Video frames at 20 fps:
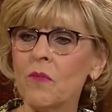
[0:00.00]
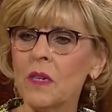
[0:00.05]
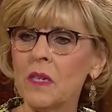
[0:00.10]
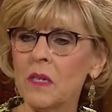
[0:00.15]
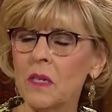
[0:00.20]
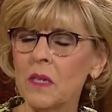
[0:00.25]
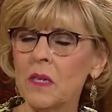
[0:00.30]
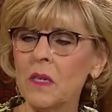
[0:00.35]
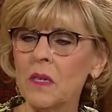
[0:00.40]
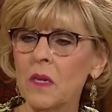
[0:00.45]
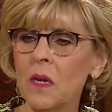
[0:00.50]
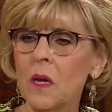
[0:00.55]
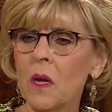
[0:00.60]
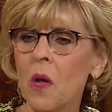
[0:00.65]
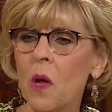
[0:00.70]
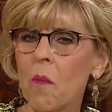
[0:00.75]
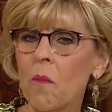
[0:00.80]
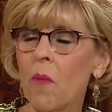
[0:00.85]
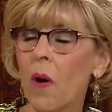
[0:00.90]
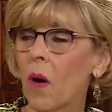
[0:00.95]
We did
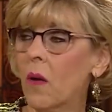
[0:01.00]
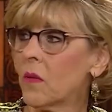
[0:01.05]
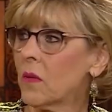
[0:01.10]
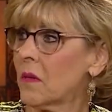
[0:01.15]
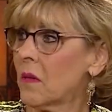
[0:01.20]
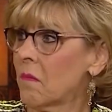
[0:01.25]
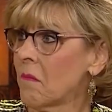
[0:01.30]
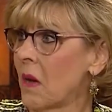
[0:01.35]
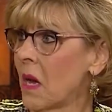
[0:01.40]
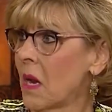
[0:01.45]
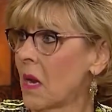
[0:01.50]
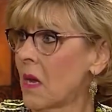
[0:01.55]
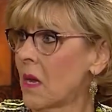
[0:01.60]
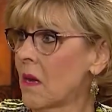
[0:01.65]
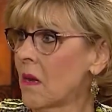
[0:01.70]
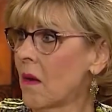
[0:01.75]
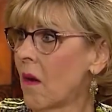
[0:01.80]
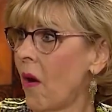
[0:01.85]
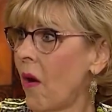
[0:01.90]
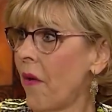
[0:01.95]
borrow some
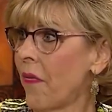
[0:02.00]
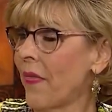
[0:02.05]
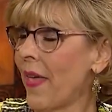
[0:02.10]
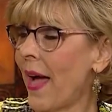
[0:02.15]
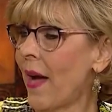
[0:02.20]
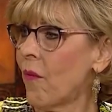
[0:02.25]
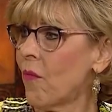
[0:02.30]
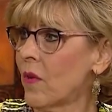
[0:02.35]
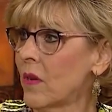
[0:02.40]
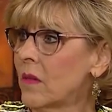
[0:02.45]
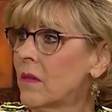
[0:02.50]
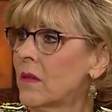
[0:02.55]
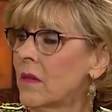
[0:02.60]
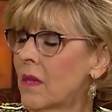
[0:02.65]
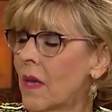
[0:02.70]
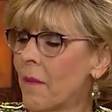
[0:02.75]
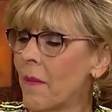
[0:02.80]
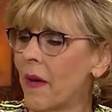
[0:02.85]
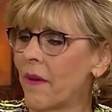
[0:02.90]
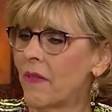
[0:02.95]
money on that one,
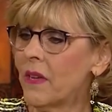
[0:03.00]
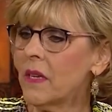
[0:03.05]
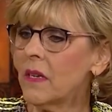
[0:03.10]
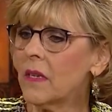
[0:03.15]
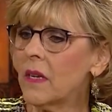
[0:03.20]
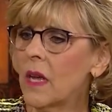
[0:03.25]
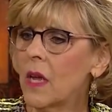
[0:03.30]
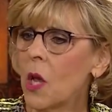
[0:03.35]
some of it.